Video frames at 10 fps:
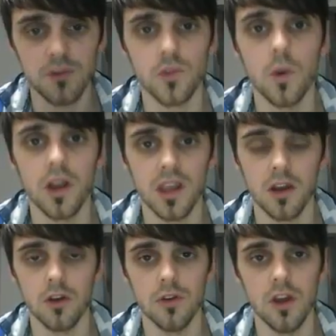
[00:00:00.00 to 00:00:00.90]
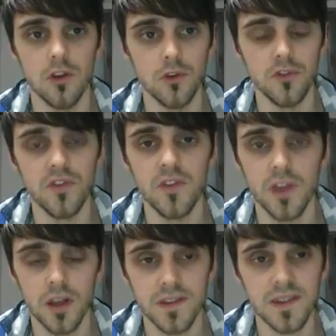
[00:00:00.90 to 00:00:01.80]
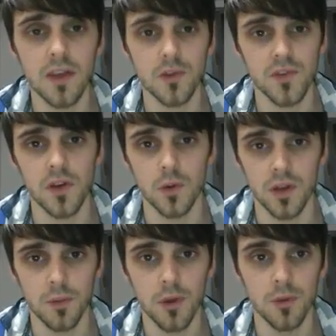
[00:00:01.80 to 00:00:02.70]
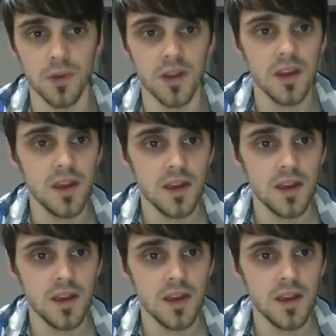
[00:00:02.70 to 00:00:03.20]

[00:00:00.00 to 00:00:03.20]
just working on a new sales funnel at the moment.